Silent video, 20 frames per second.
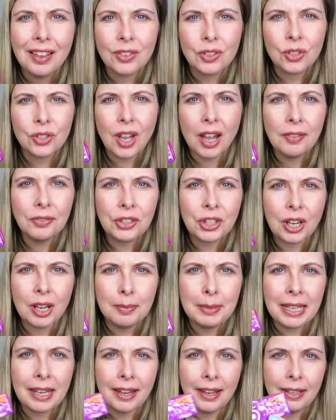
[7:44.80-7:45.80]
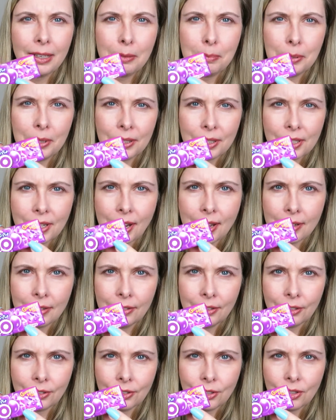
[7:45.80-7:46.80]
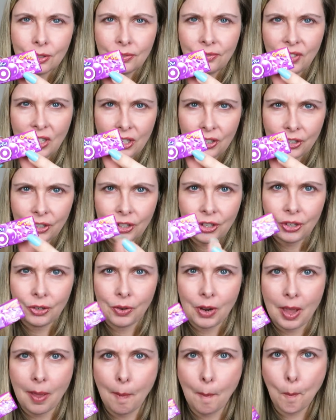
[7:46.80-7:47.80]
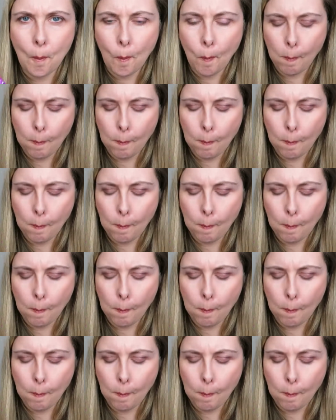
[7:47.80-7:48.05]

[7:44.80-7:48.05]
Soft gummy candy, but it's got a little sphere to it.